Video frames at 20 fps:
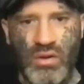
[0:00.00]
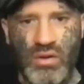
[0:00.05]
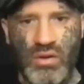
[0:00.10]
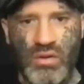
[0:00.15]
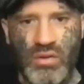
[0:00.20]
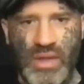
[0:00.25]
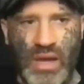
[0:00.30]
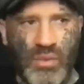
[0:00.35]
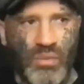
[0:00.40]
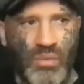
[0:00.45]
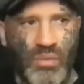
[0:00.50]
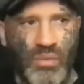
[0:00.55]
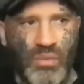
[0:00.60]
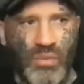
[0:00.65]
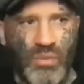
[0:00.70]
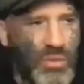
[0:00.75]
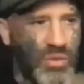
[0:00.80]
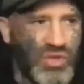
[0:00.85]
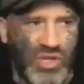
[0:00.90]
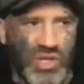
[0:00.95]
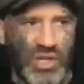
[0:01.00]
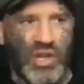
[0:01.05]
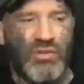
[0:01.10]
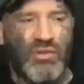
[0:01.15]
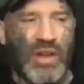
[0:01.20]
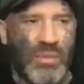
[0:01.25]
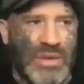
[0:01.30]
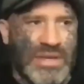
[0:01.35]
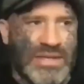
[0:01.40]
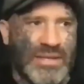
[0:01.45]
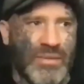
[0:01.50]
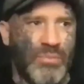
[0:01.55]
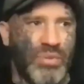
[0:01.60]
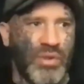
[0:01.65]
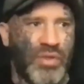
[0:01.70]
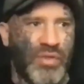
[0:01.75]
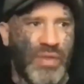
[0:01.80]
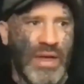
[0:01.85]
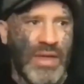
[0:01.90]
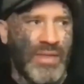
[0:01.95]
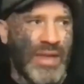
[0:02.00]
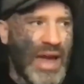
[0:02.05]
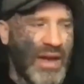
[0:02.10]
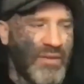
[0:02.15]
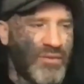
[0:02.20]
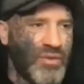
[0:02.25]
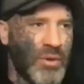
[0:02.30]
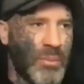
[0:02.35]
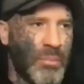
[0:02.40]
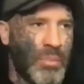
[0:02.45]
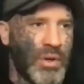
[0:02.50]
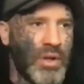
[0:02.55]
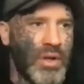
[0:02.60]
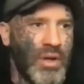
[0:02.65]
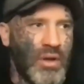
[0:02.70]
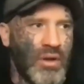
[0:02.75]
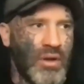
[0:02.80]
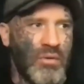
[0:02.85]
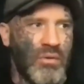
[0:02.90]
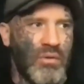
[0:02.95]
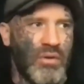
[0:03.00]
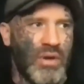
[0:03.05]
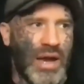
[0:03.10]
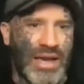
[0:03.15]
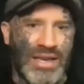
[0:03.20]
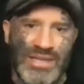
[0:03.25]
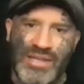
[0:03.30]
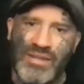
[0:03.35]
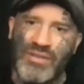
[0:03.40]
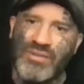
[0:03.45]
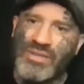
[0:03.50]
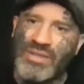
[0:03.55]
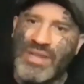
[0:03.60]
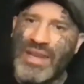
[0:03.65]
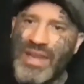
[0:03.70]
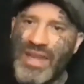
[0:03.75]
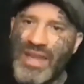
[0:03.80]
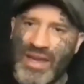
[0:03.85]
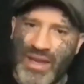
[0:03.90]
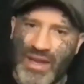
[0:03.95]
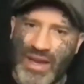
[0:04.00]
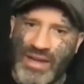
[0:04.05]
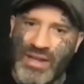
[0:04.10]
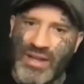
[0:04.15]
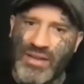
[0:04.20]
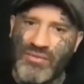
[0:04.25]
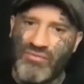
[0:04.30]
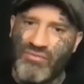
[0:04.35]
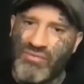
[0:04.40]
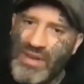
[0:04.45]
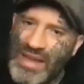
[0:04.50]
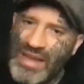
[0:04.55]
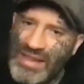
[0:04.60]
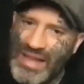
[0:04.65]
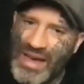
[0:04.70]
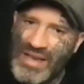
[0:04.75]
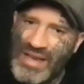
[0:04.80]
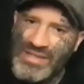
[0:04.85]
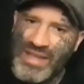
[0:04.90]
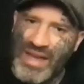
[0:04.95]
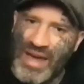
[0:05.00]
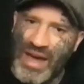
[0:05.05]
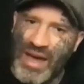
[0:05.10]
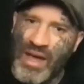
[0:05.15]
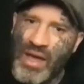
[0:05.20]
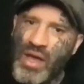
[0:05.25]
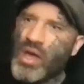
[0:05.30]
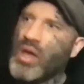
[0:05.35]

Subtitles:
It was an incredibly simple thing that I've done, but I still did it. I didn't realize that.